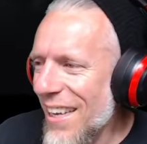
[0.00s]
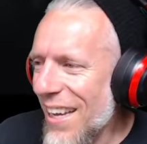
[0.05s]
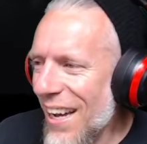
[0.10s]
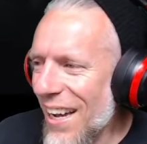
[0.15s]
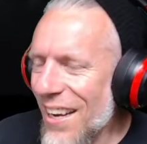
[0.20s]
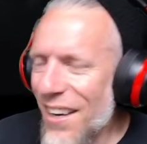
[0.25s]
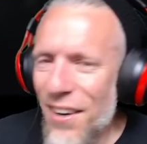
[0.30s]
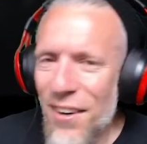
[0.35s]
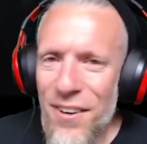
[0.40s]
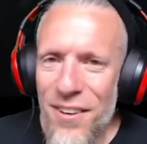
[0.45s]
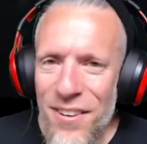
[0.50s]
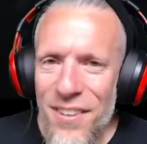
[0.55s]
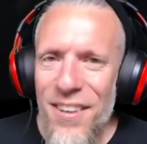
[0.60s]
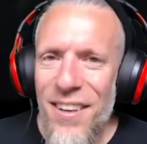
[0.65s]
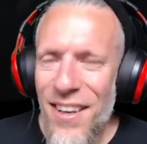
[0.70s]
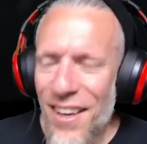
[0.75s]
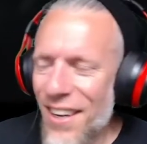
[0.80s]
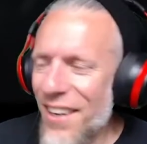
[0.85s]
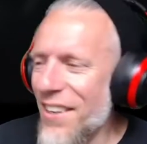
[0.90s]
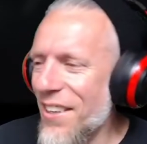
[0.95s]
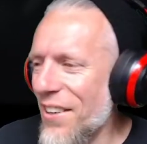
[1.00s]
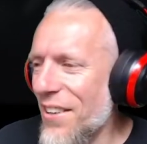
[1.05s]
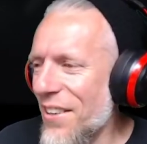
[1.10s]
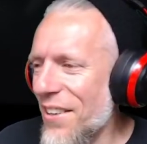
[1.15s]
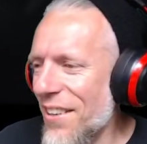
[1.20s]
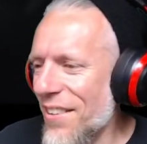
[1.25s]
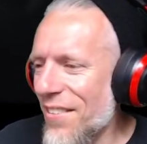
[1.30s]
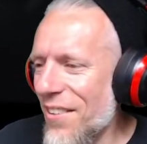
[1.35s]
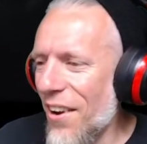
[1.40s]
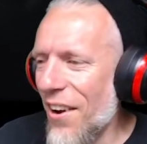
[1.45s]
I hear you. I hear you.
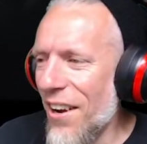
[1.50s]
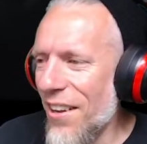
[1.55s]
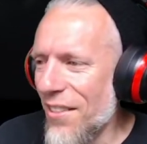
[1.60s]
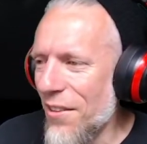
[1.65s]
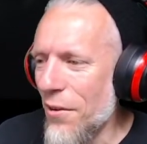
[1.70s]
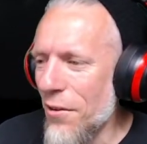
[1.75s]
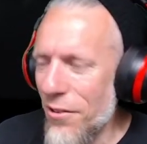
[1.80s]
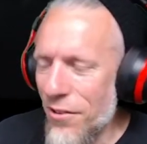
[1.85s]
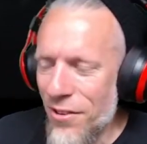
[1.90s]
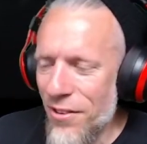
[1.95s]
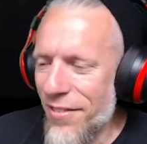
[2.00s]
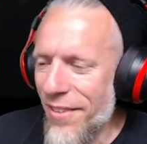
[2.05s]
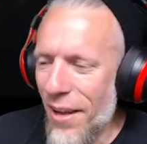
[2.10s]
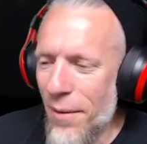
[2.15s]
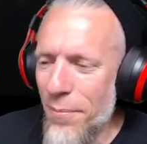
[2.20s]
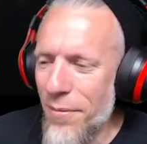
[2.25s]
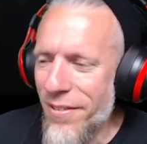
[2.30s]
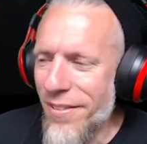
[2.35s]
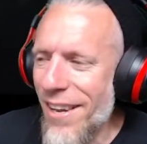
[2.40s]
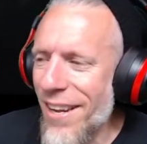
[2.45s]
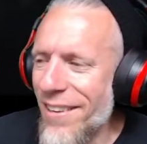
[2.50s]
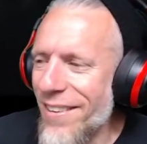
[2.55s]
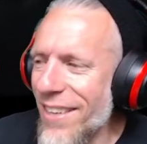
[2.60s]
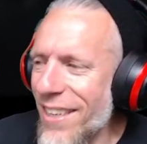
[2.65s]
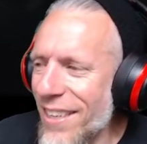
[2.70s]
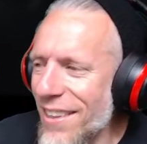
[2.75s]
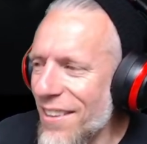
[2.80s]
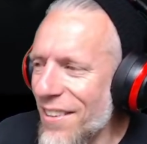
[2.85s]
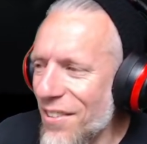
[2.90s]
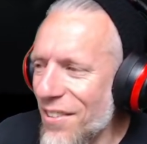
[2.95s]
It's all right though. It's just I'm just not digging this